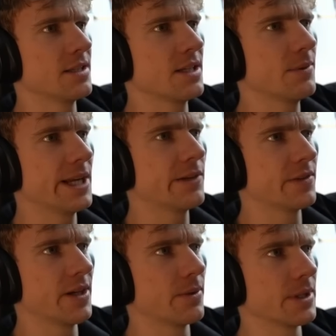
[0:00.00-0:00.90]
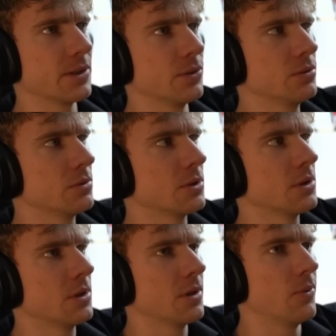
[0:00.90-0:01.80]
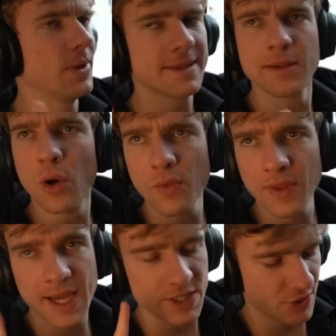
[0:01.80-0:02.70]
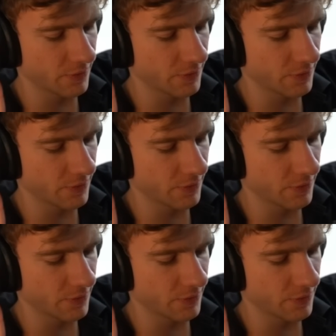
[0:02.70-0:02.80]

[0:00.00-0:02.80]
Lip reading: see what AlphaTauri can do. With the Honda engine,